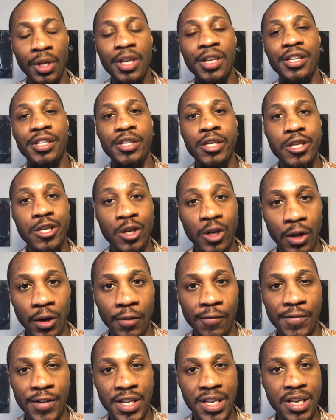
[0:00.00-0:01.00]
year
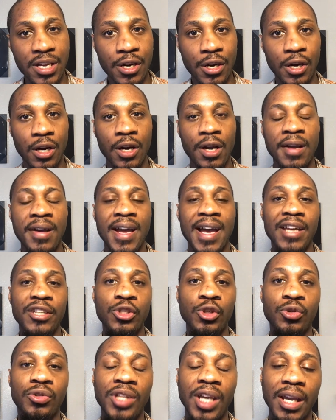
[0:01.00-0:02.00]
over year as
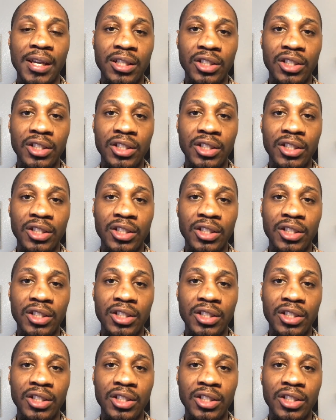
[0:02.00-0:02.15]
you take